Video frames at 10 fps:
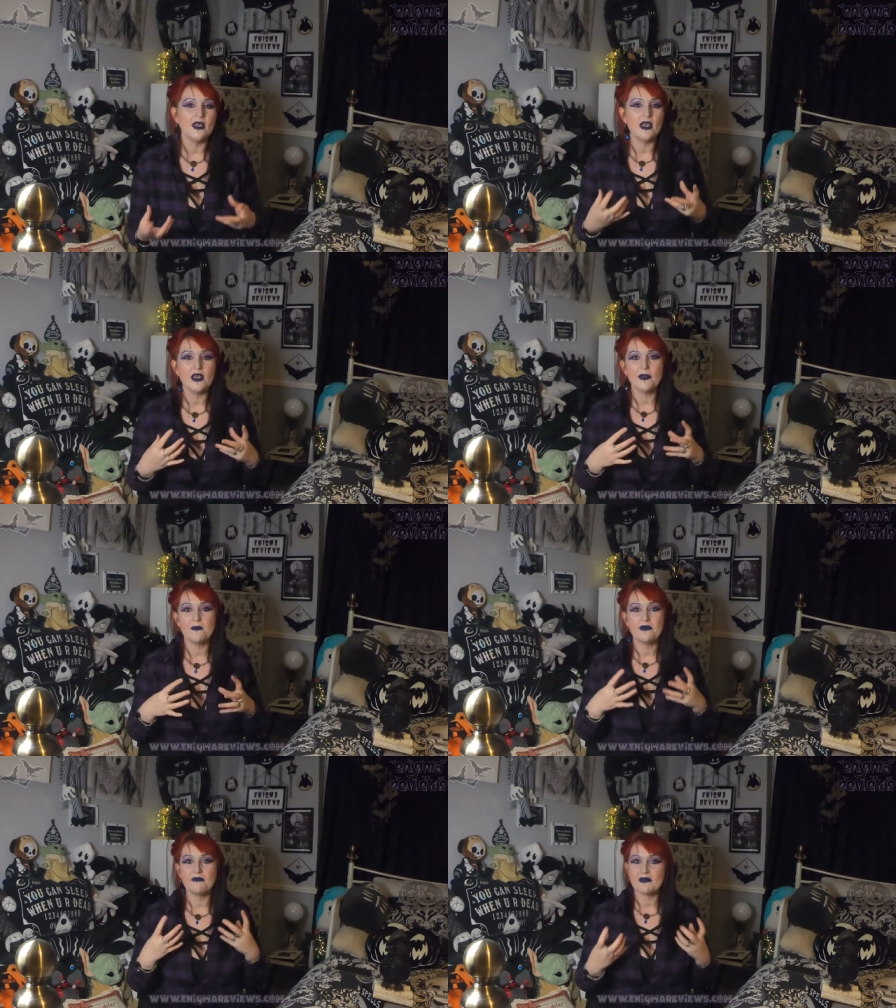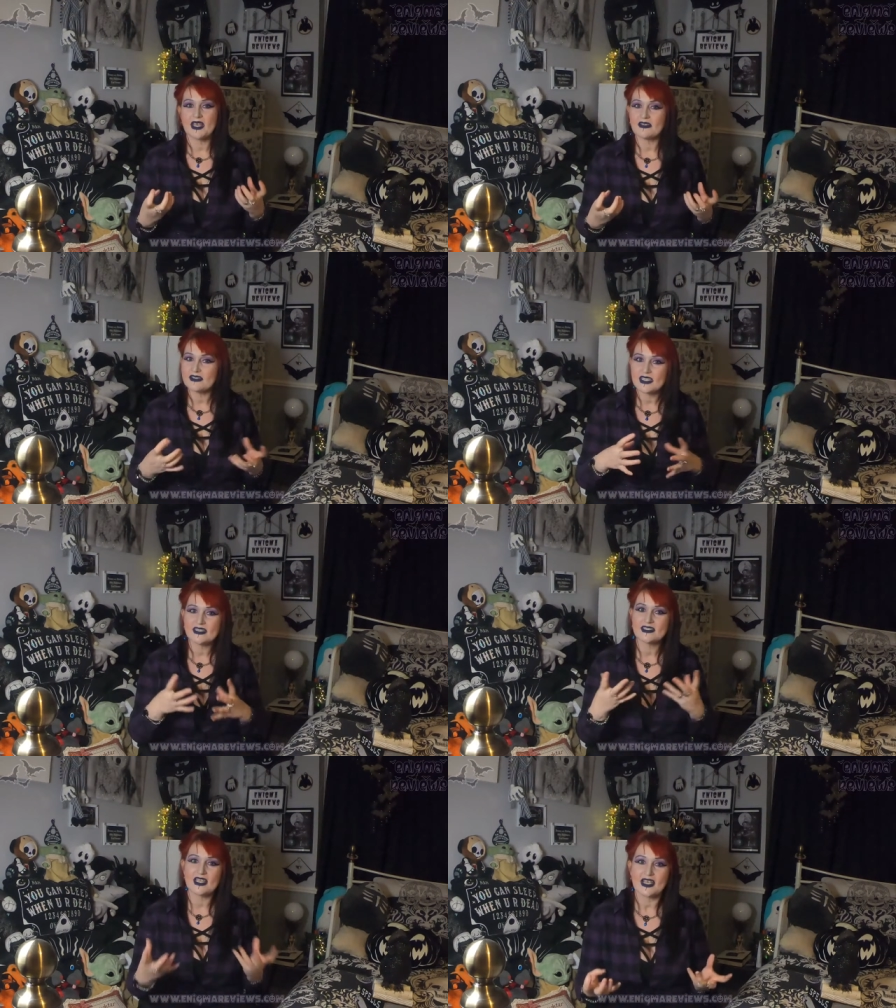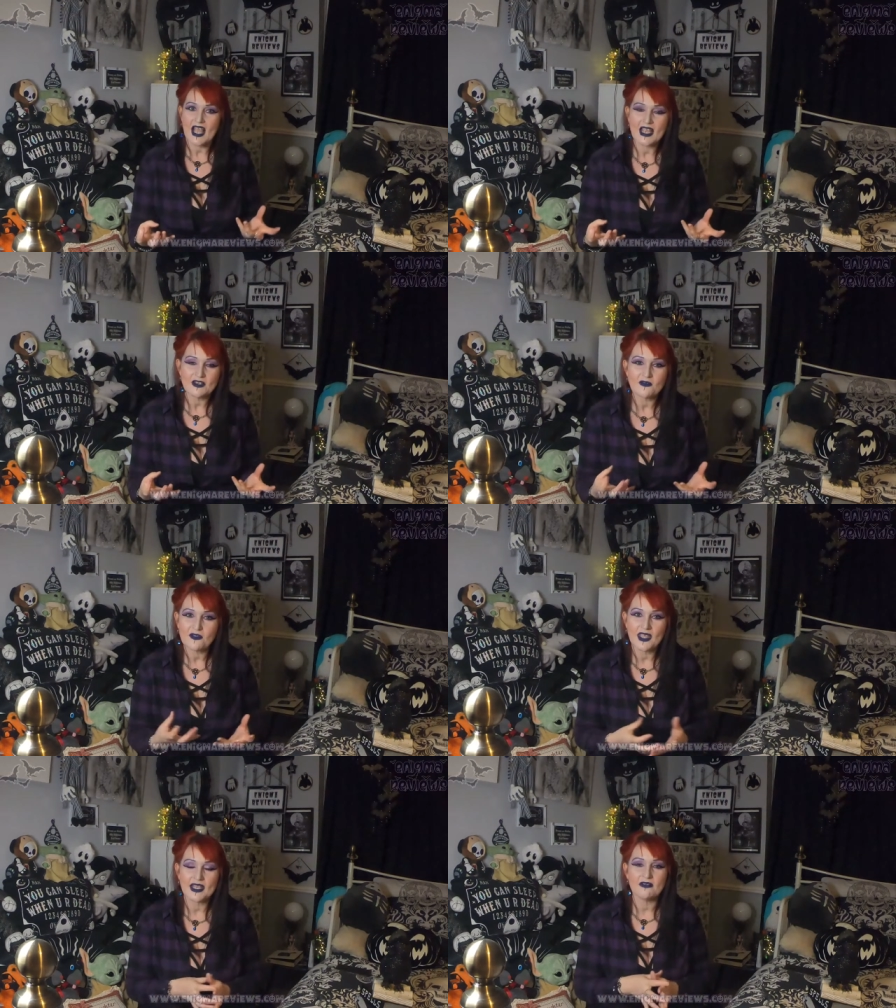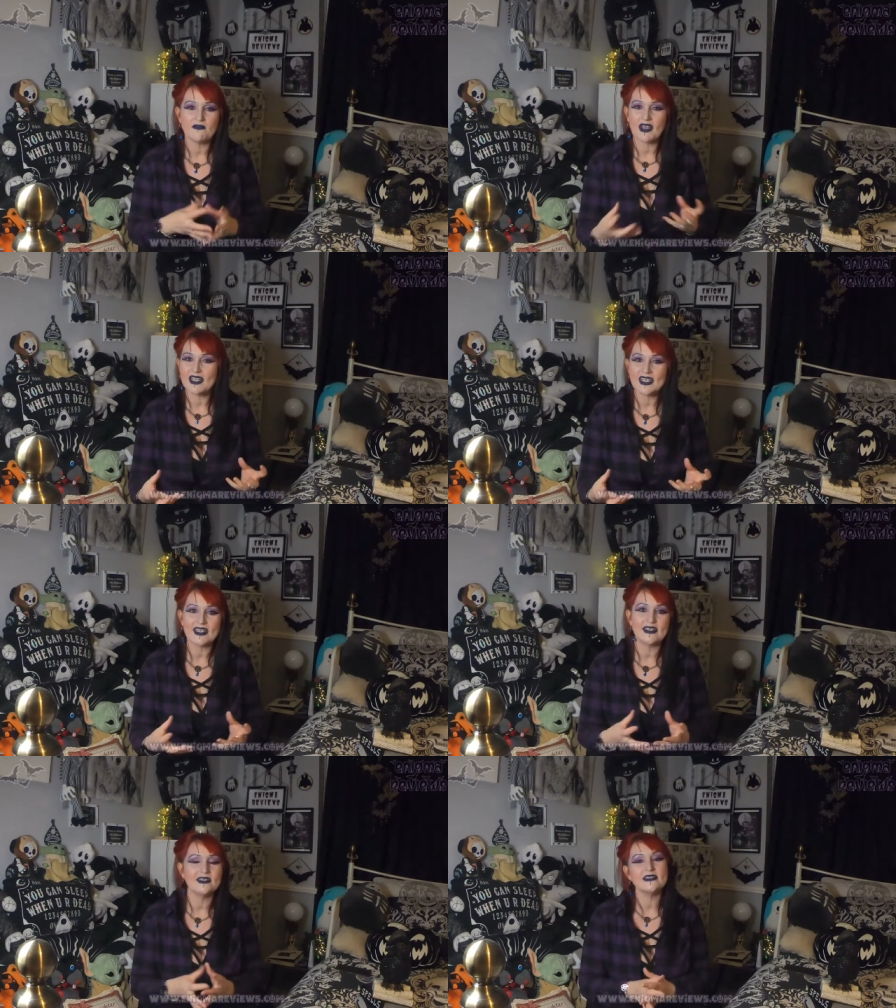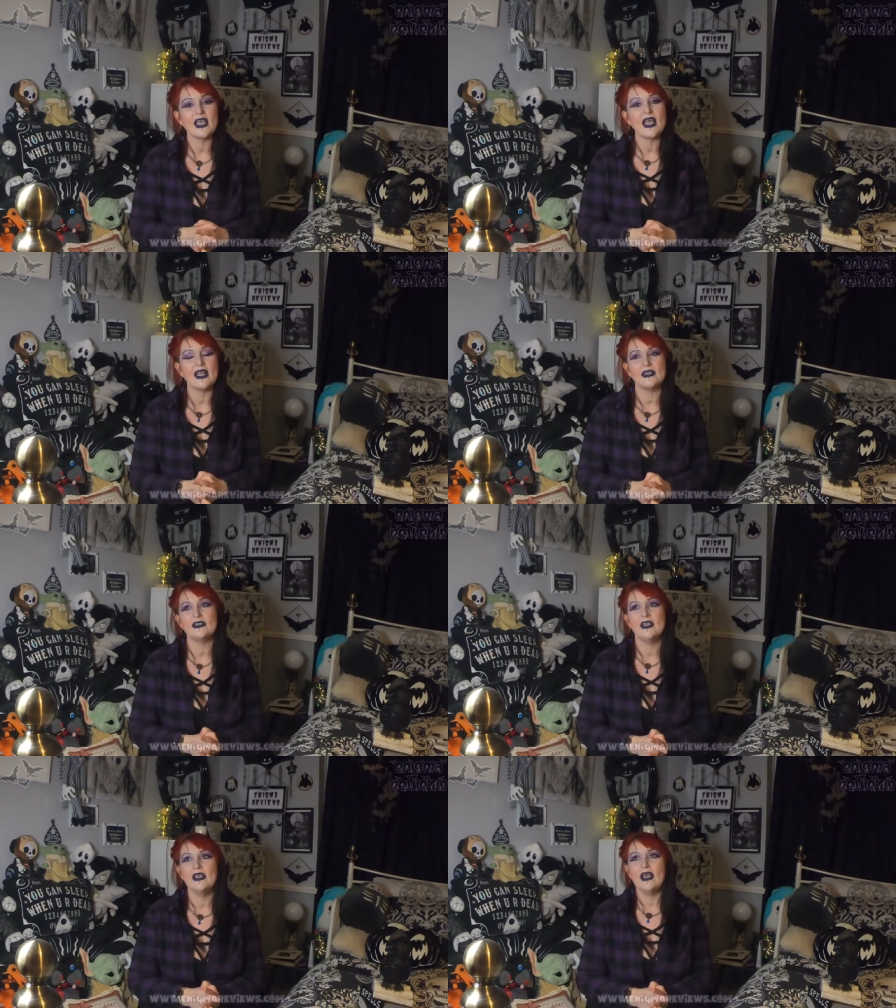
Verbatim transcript: Celtics, that kind of thing, Vikings, and